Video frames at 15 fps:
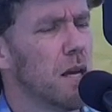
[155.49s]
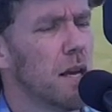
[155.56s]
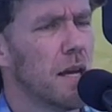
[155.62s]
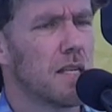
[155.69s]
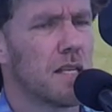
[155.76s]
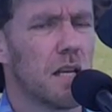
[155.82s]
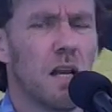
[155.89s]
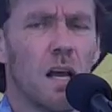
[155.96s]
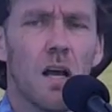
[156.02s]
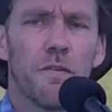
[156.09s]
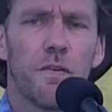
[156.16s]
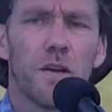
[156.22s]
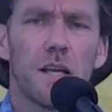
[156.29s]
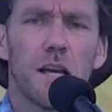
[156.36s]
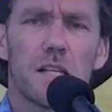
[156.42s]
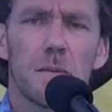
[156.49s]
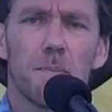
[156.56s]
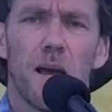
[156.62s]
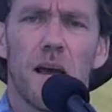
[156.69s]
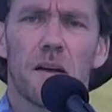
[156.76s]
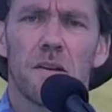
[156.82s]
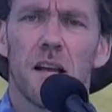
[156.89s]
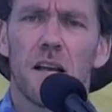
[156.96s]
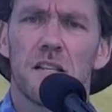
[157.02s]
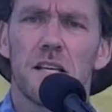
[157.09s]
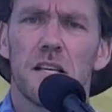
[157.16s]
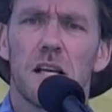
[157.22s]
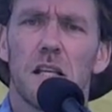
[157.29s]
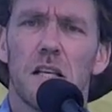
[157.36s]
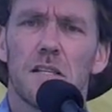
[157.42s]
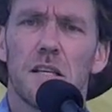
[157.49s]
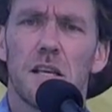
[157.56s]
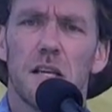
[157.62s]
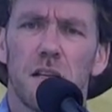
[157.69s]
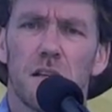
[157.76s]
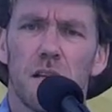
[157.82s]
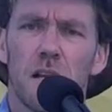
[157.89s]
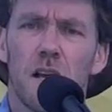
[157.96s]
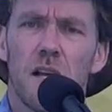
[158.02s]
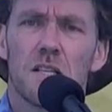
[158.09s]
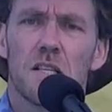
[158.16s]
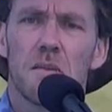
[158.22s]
He said, forget about the guillotine,